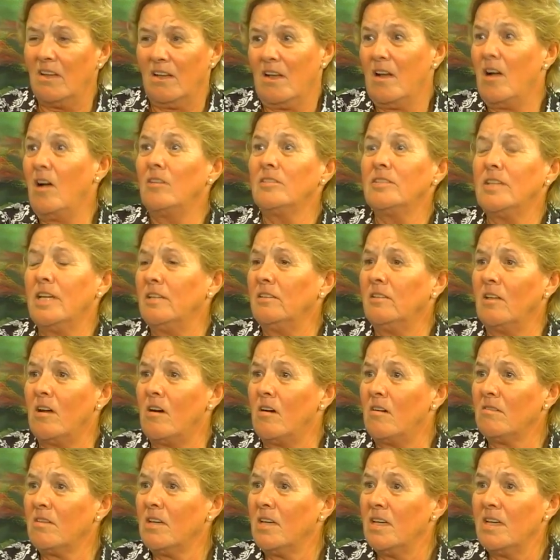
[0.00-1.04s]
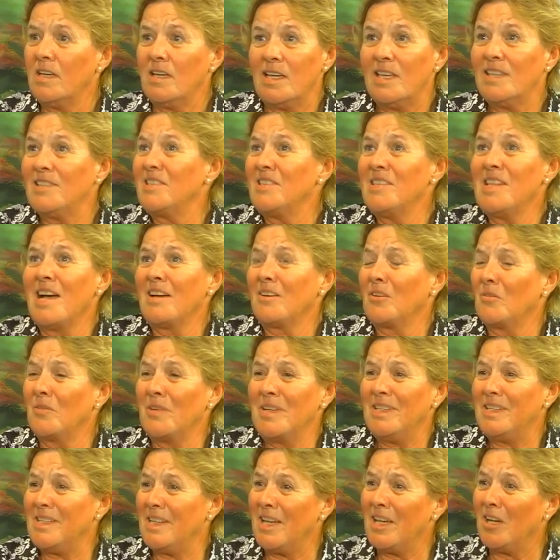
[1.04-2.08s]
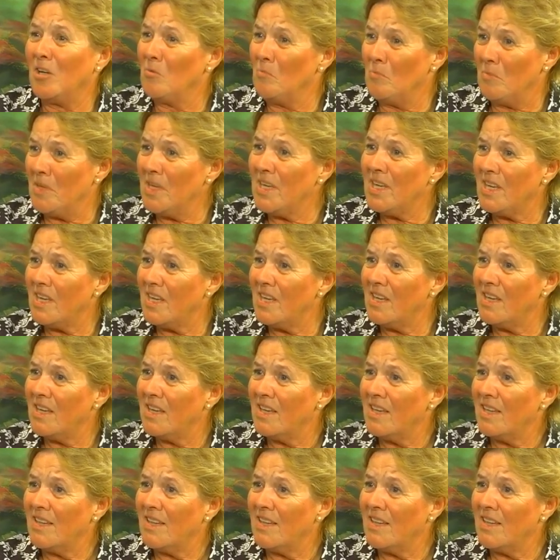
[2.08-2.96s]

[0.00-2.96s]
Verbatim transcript: all day long, it's not going to help me.